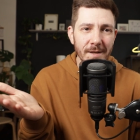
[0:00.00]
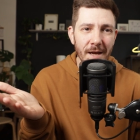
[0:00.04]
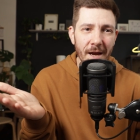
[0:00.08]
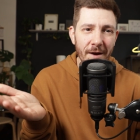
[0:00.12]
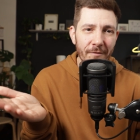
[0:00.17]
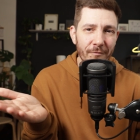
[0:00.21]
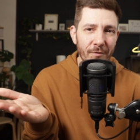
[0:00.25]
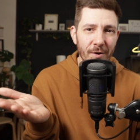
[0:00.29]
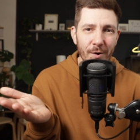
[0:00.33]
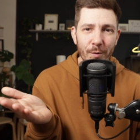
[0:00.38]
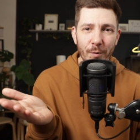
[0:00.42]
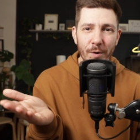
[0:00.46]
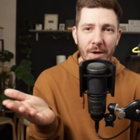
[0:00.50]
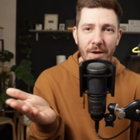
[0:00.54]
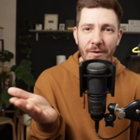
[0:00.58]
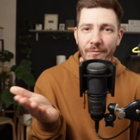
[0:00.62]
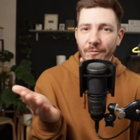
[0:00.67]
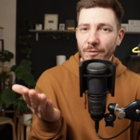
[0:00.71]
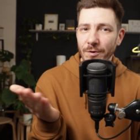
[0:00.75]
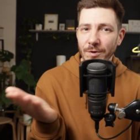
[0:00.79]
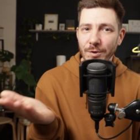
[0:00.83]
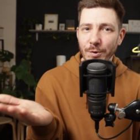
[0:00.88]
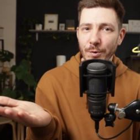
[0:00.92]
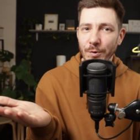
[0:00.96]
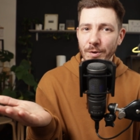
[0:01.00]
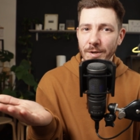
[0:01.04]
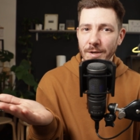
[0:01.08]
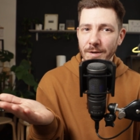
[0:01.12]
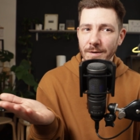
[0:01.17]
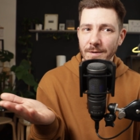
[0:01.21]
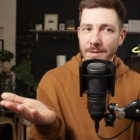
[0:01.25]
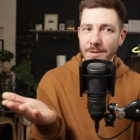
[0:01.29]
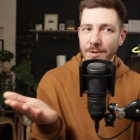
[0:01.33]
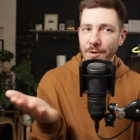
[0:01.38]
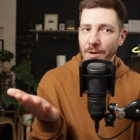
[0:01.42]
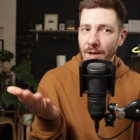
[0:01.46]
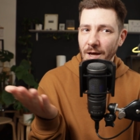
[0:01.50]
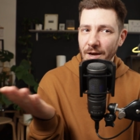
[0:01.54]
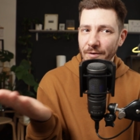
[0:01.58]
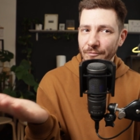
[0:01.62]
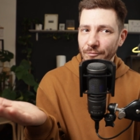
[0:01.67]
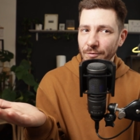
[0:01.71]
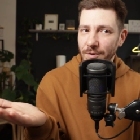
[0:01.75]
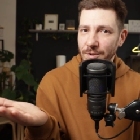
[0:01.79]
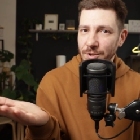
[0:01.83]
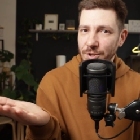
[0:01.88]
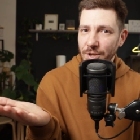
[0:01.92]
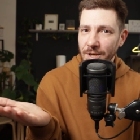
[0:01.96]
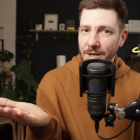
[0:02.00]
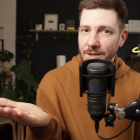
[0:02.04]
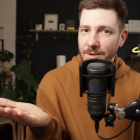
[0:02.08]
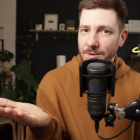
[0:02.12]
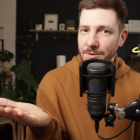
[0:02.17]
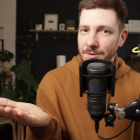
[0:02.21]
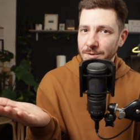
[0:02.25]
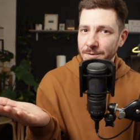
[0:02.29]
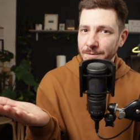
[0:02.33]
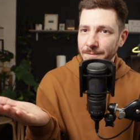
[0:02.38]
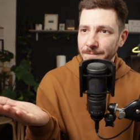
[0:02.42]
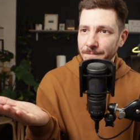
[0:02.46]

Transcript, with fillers: every week for 2 years, your life will change.